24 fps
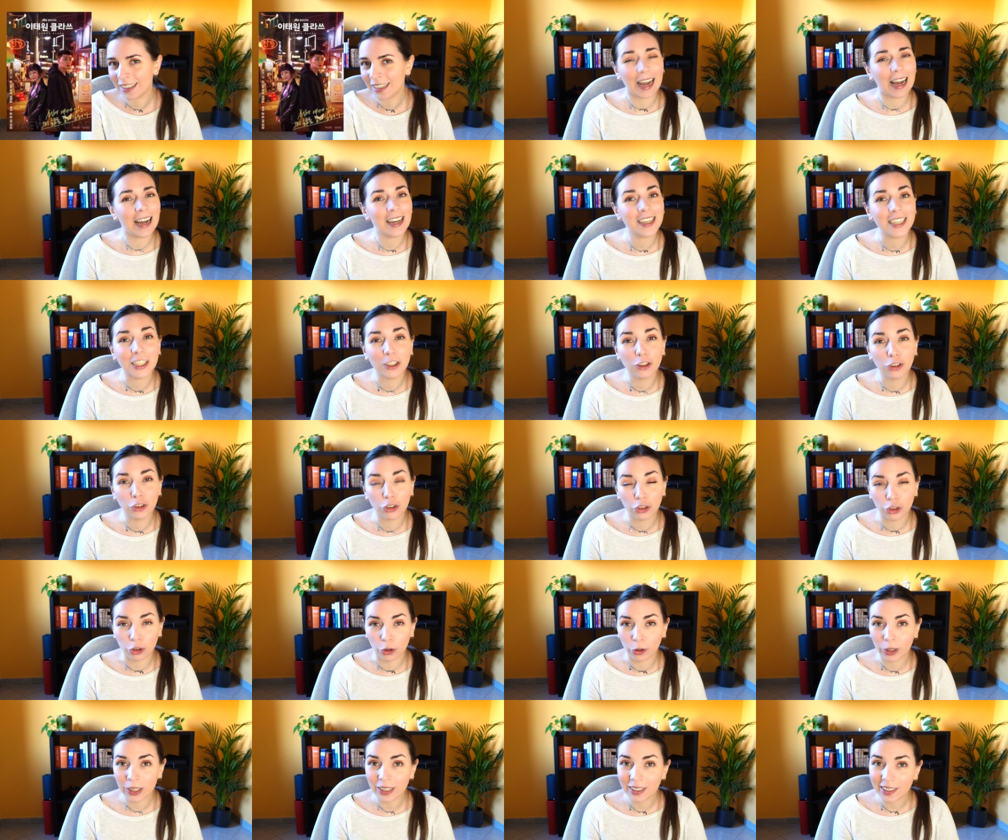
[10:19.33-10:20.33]
I
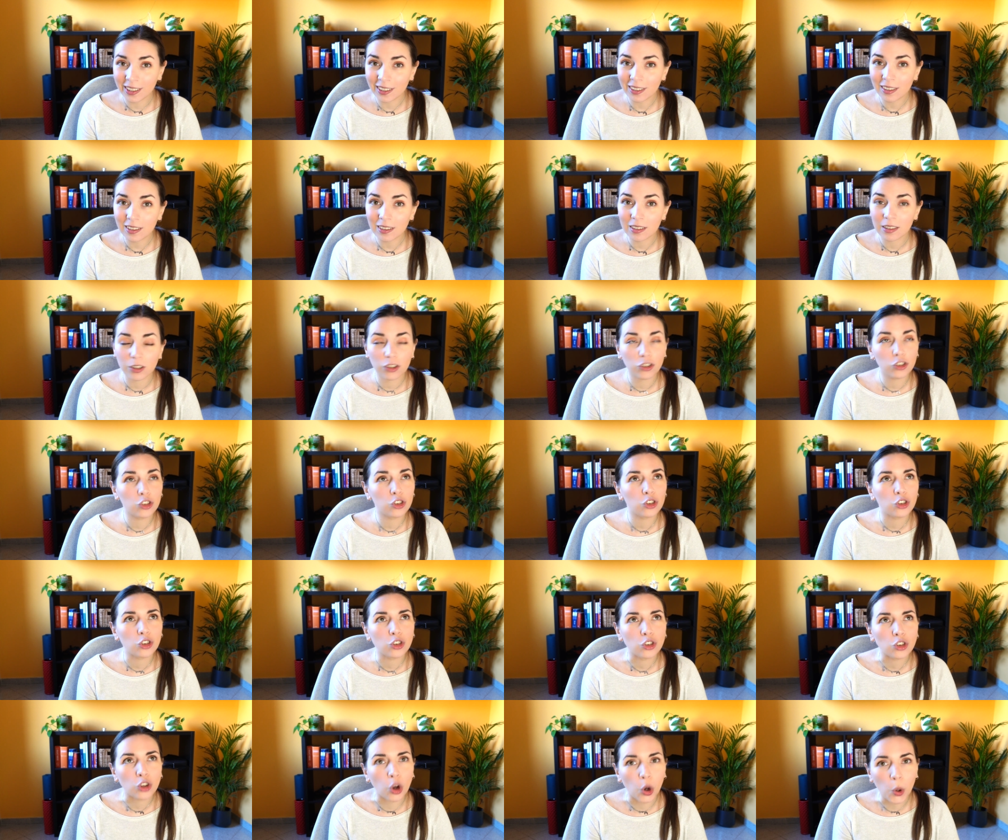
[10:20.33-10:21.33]
enjoyed it
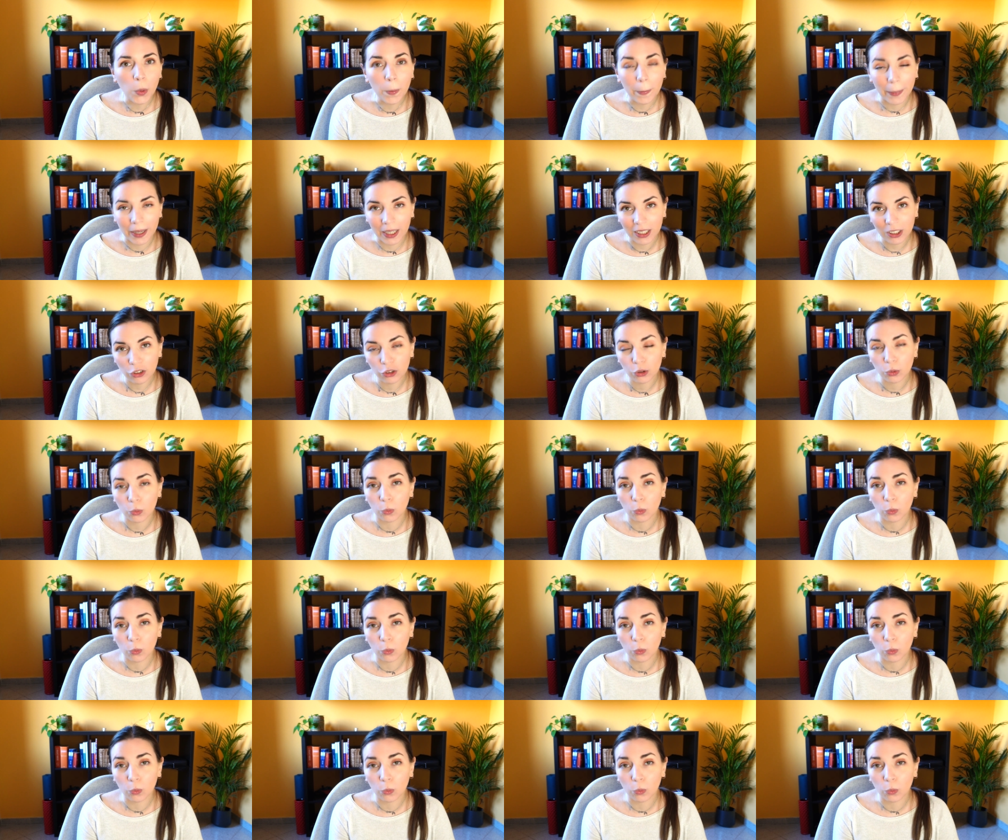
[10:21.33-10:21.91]
so much